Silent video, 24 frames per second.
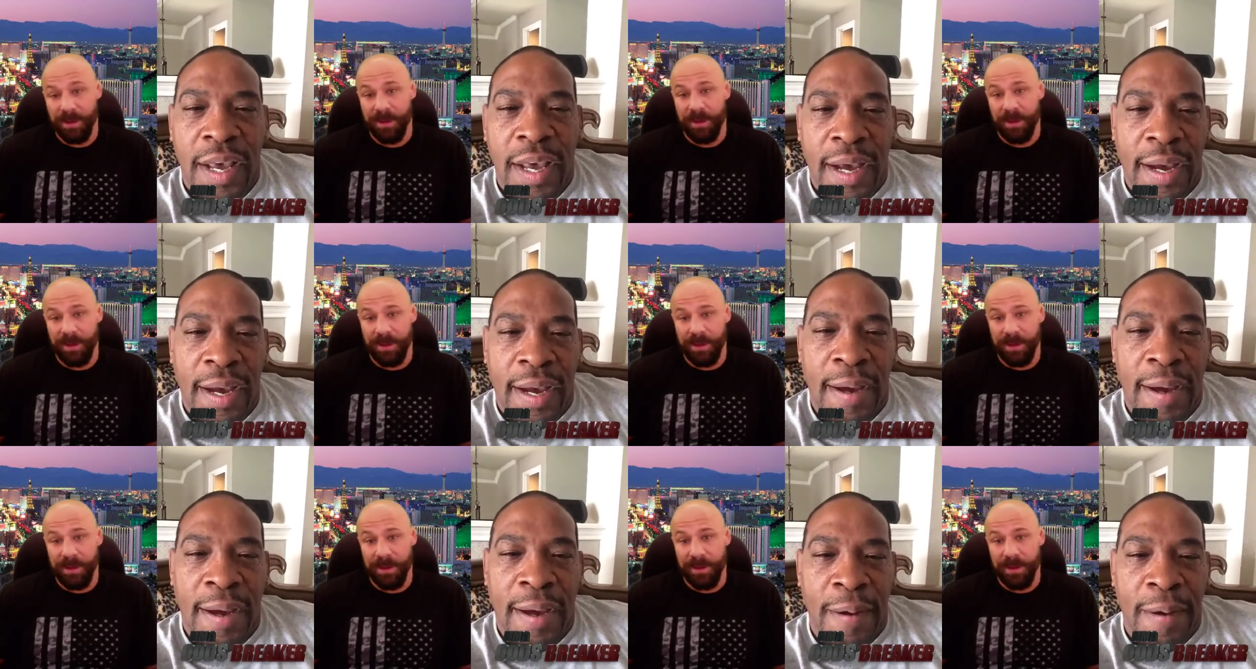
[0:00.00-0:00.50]

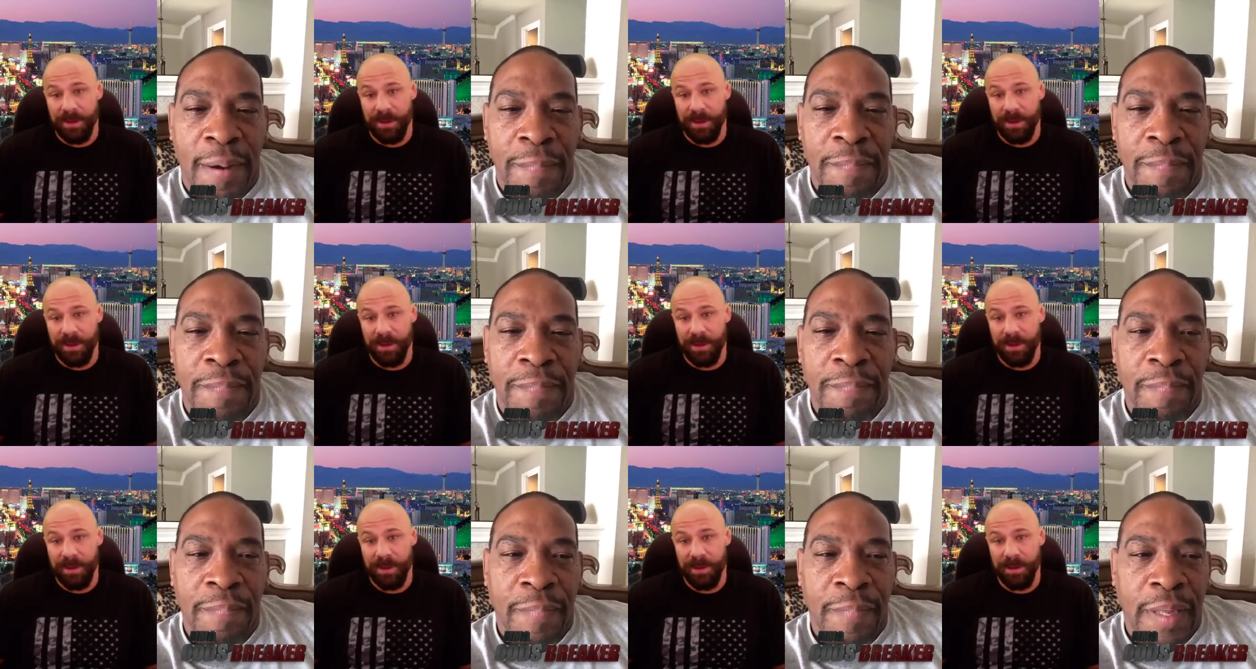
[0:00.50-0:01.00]

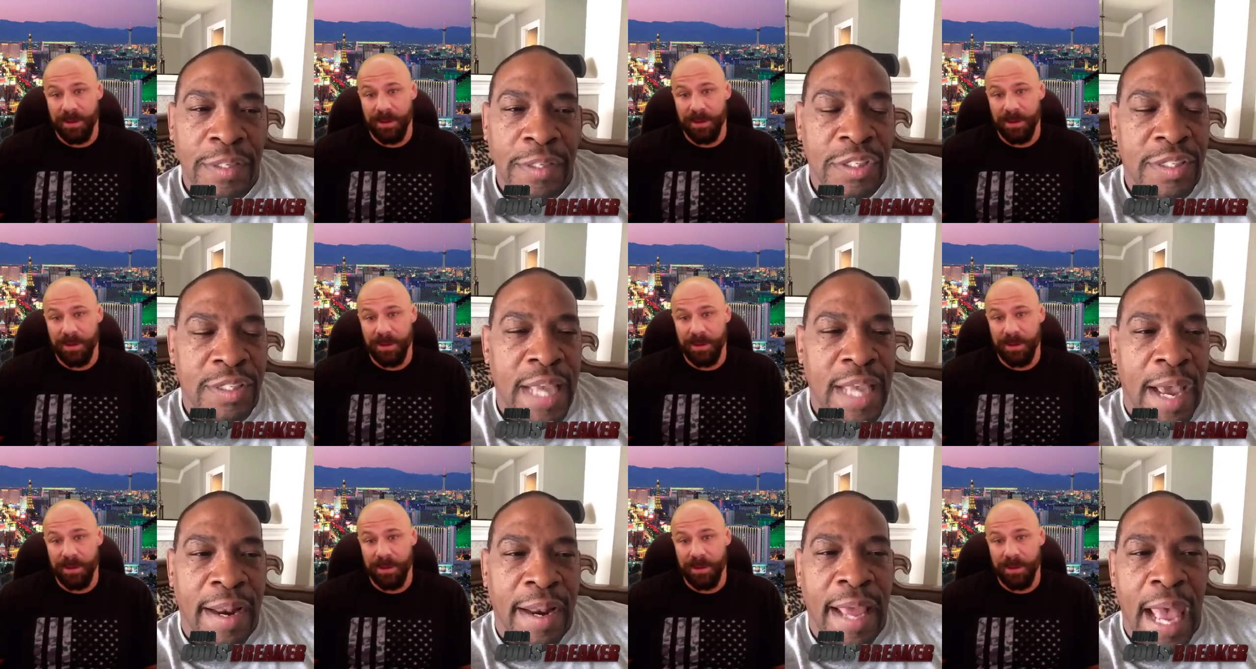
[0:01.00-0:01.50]
Speaker 1: Um, it
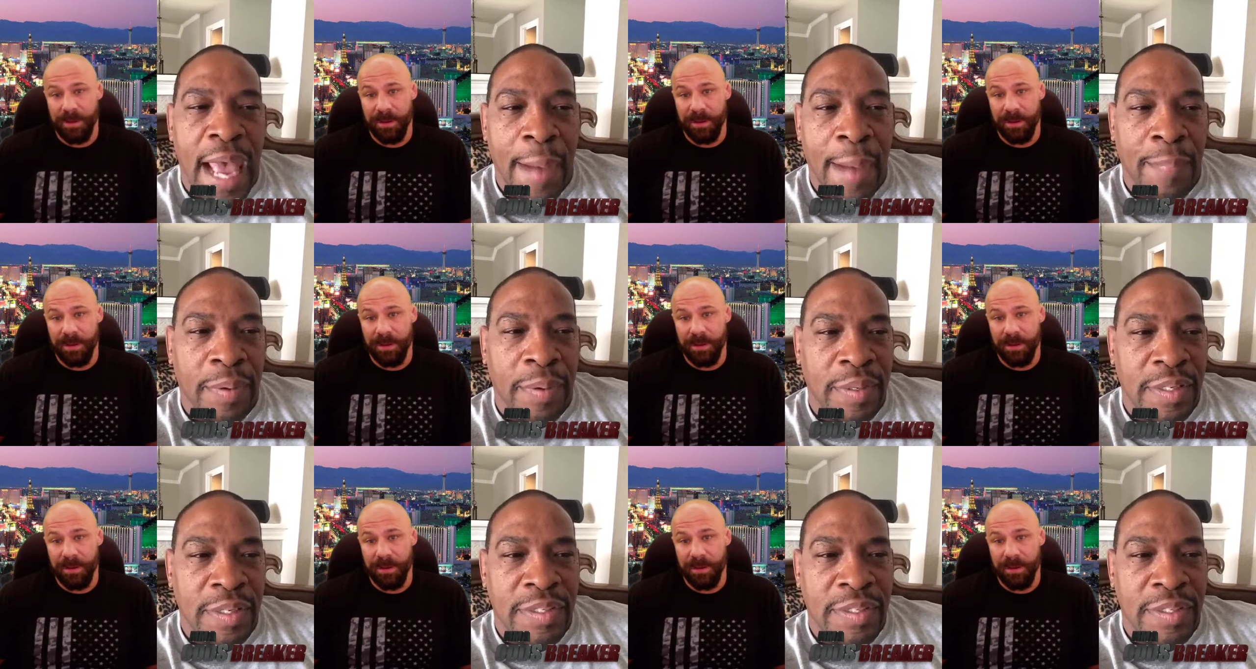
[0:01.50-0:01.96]
just kind of happened.